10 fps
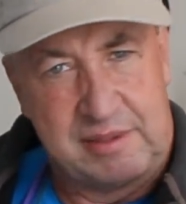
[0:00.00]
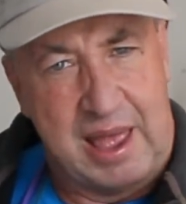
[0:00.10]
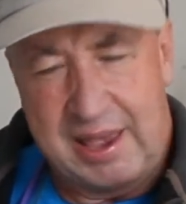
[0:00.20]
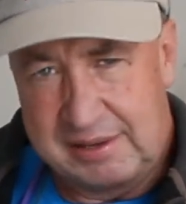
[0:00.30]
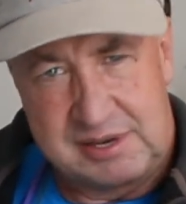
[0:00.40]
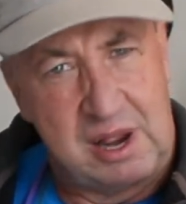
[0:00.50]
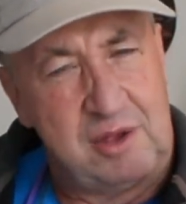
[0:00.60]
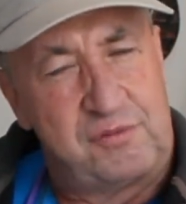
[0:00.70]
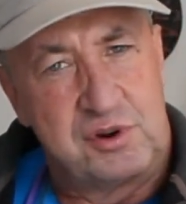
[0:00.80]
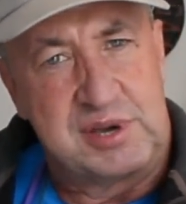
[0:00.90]
I can tell
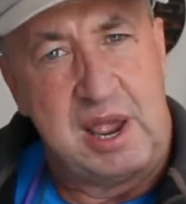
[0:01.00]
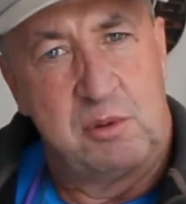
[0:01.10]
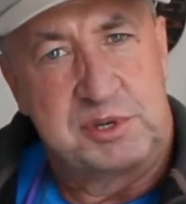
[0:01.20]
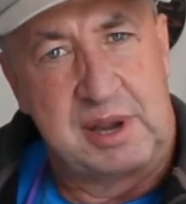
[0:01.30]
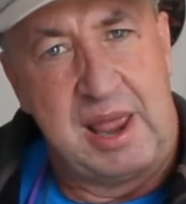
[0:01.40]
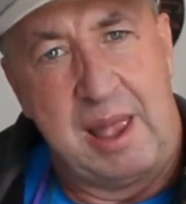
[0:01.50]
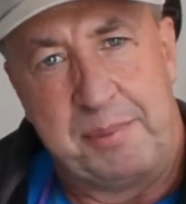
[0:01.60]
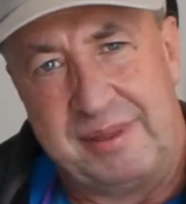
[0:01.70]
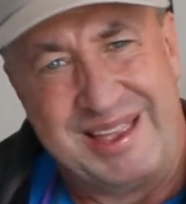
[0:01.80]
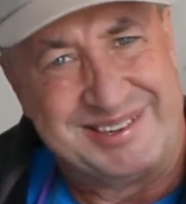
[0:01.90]
you firsthand what's going to
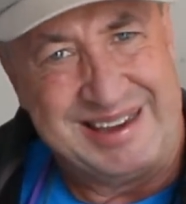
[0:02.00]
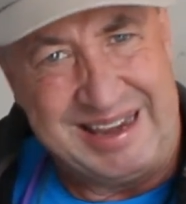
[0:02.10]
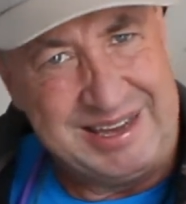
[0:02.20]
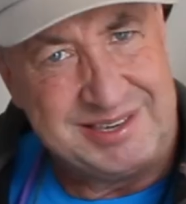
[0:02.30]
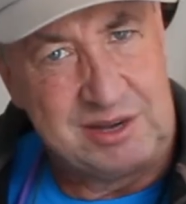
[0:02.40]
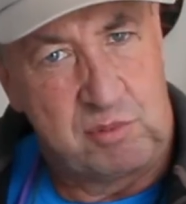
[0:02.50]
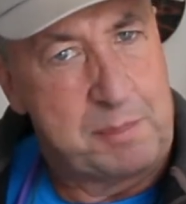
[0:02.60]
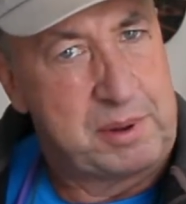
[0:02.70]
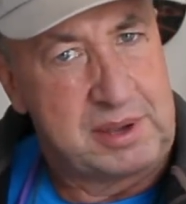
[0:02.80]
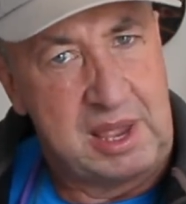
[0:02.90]
happen, and that's easy
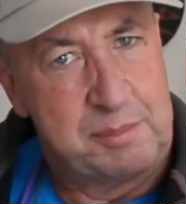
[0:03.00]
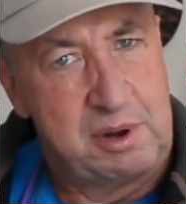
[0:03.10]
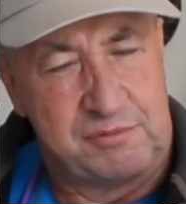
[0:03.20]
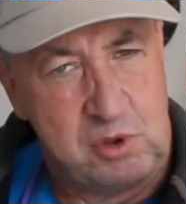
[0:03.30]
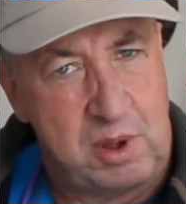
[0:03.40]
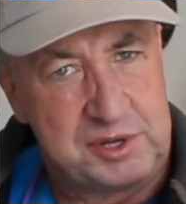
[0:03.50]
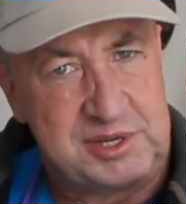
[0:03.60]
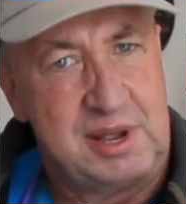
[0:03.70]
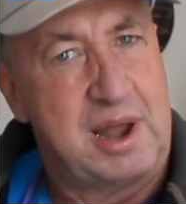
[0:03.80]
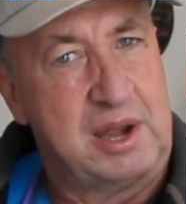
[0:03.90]
replicatable. If you want to
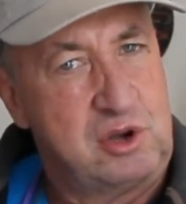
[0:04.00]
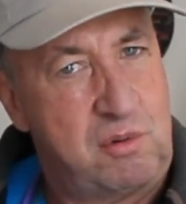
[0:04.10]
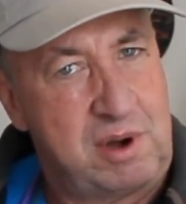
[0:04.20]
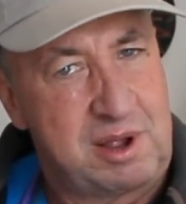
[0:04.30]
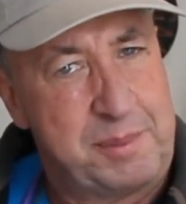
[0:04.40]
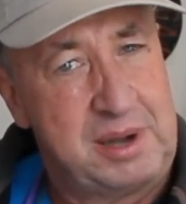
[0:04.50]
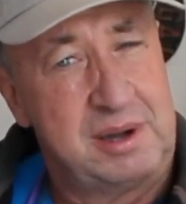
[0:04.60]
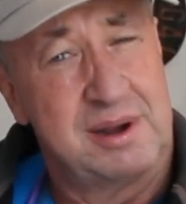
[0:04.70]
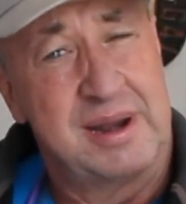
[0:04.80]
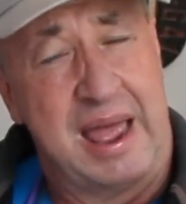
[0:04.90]
see it, I don't recommend
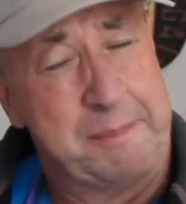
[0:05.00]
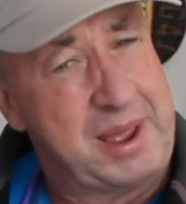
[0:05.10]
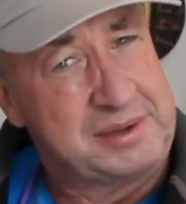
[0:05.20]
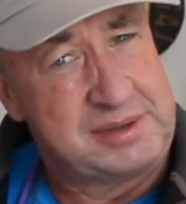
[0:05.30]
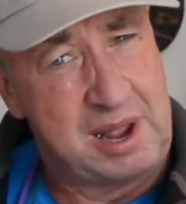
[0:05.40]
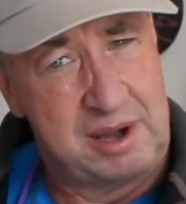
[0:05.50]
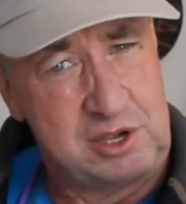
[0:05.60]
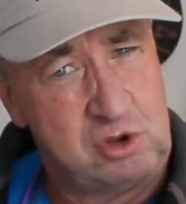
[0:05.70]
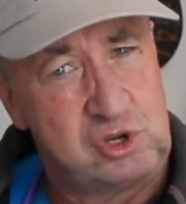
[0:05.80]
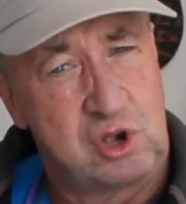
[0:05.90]
it. I'm not
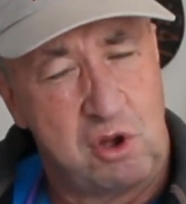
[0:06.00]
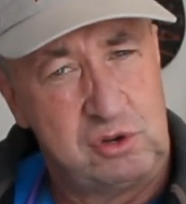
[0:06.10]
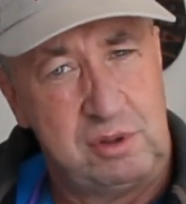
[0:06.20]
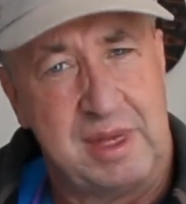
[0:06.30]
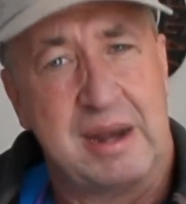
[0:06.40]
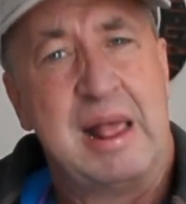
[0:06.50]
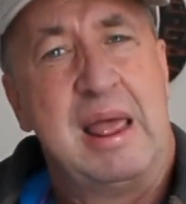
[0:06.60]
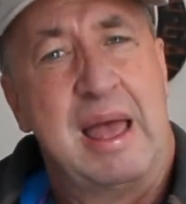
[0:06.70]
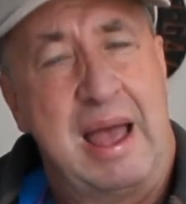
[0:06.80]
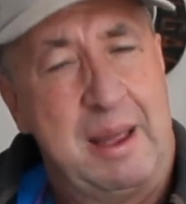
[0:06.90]
telling you to go do that.
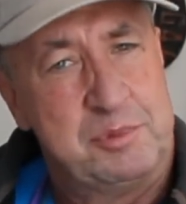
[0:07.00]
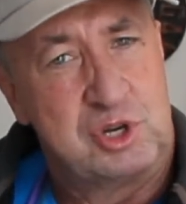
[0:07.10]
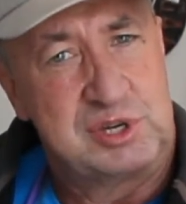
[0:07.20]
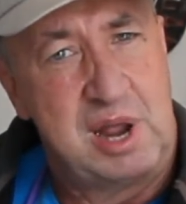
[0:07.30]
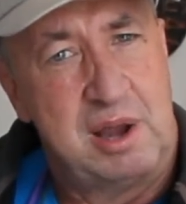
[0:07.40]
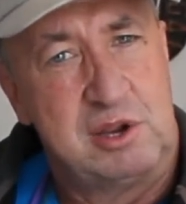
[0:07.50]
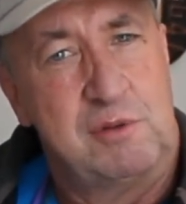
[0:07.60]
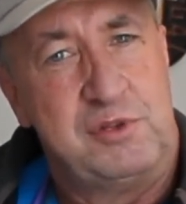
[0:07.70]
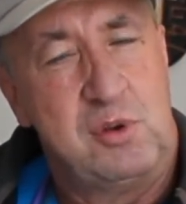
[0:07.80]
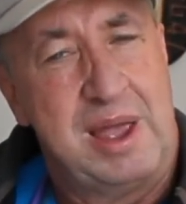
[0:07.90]
I'm just telling you,
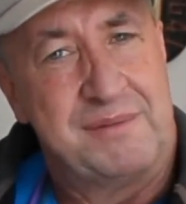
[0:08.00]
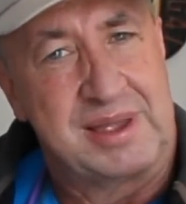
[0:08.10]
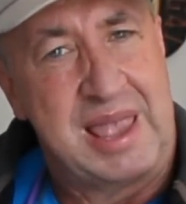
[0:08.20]
if you have a